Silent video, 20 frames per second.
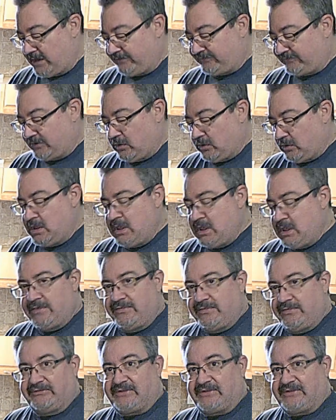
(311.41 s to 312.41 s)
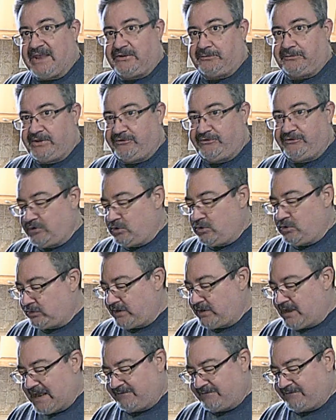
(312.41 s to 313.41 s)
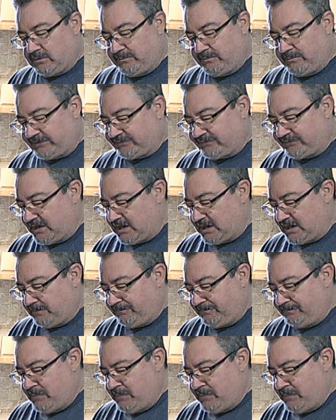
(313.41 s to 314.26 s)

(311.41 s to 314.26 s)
So this has been chilled after mixing it up.